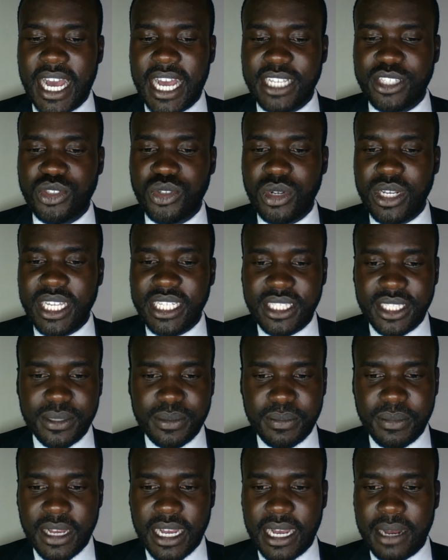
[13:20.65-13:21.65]
So let's
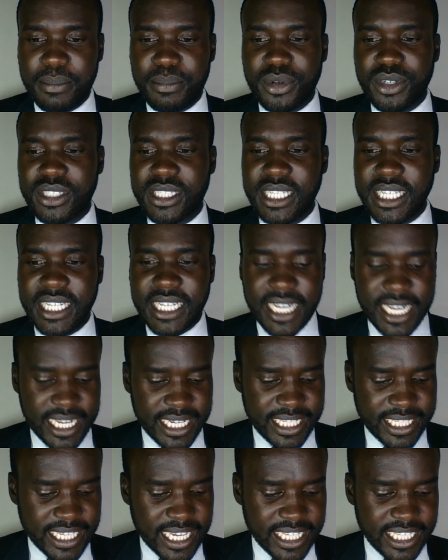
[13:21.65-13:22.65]
proceed,
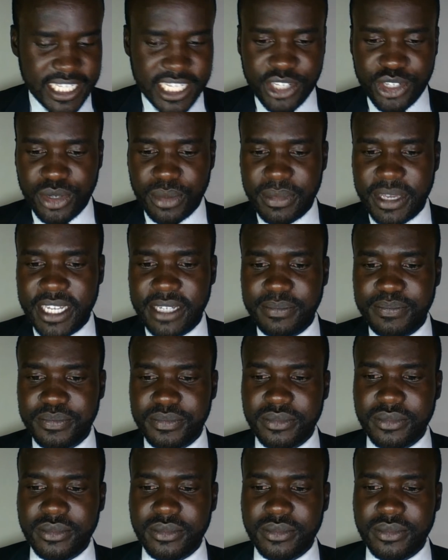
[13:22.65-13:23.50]
ladies and gentlemen,